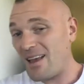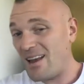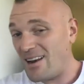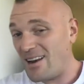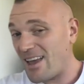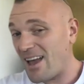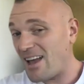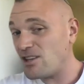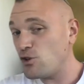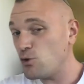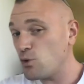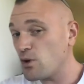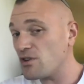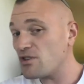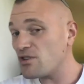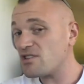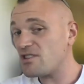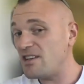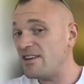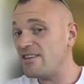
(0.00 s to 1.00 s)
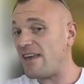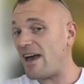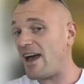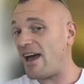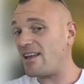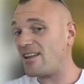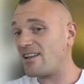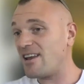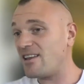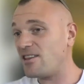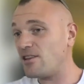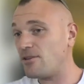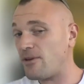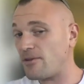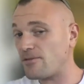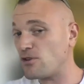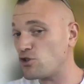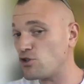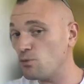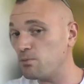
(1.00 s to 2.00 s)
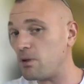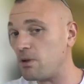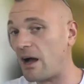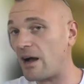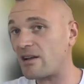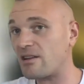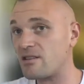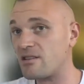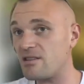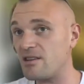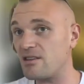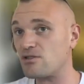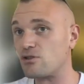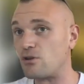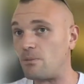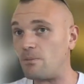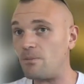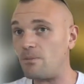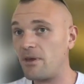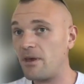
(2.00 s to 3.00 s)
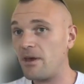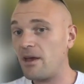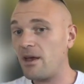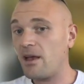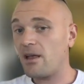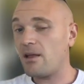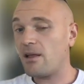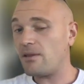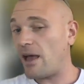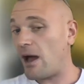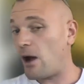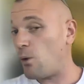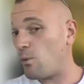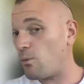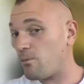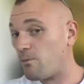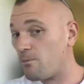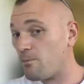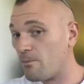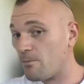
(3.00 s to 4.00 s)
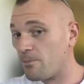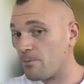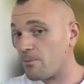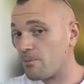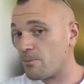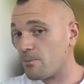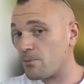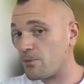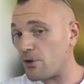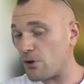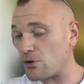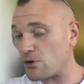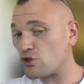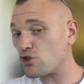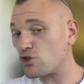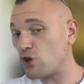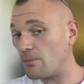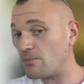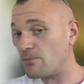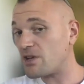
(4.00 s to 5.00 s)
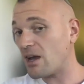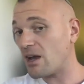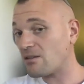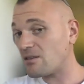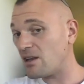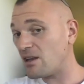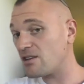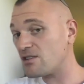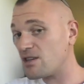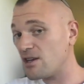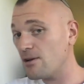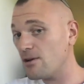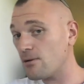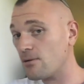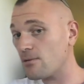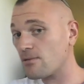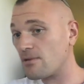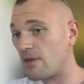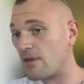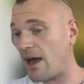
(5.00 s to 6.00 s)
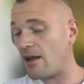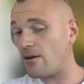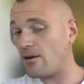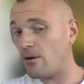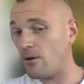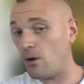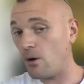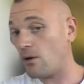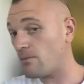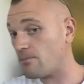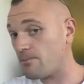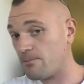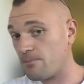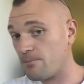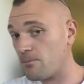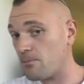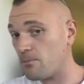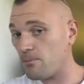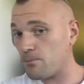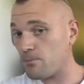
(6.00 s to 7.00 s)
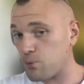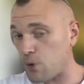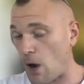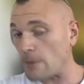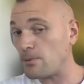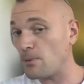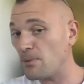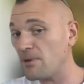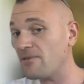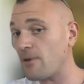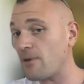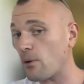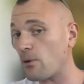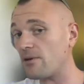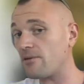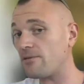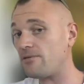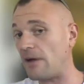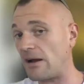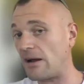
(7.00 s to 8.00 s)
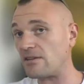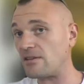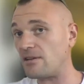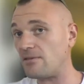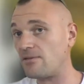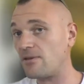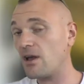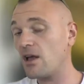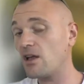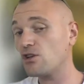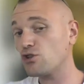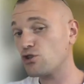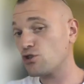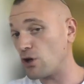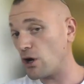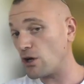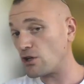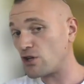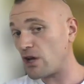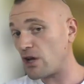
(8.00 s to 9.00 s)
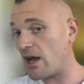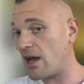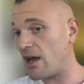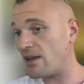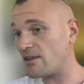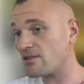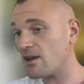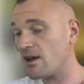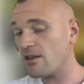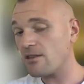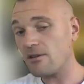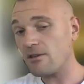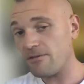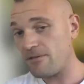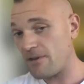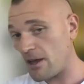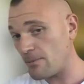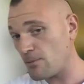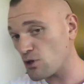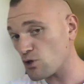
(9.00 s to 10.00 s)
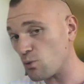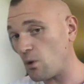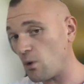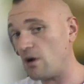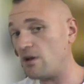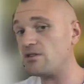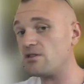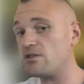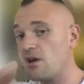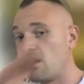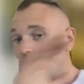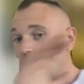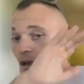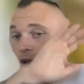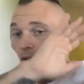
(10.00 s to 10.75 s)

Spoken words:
again, you can see that in the 52 block system. Now, there's some techniques here that are probably very effective, such as the famous ones,